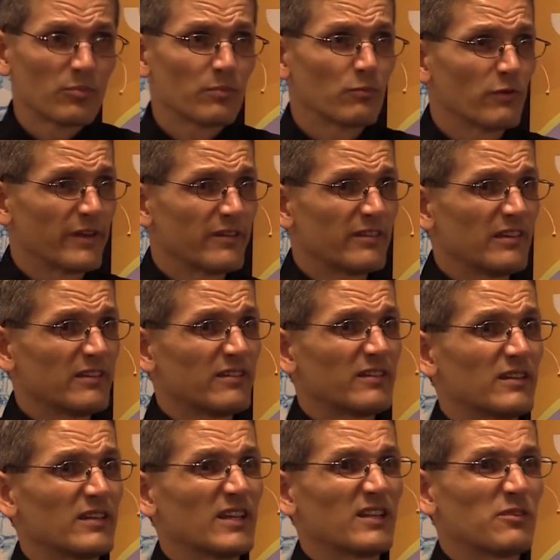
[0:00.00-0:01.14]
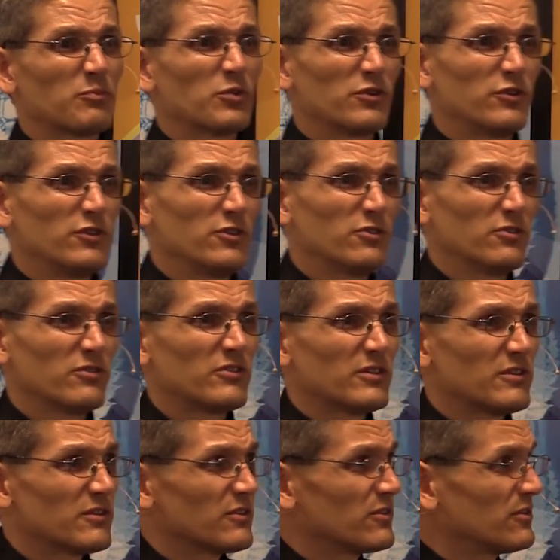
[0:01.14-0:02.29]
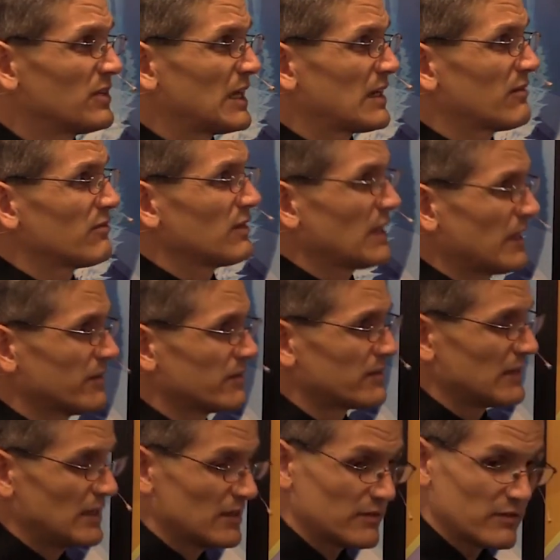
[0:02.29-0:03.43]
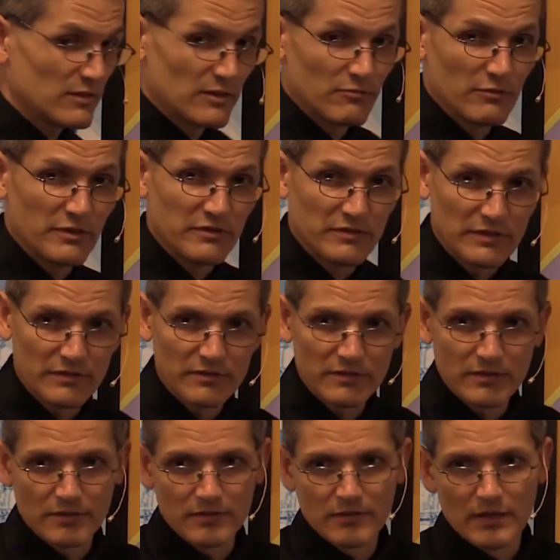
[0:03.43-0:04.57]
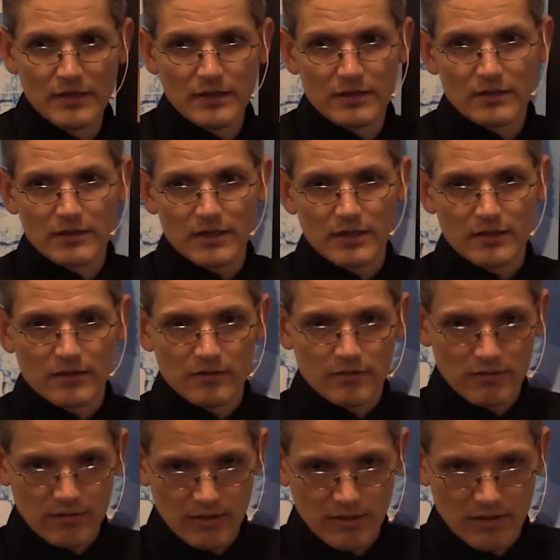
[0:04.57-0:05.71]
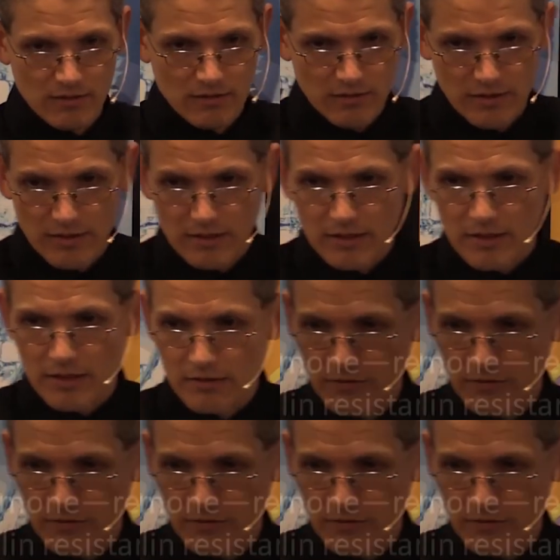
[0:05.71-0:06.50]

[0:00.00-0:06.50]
resistin that's produced, and so you have less insulin resistance that is there. And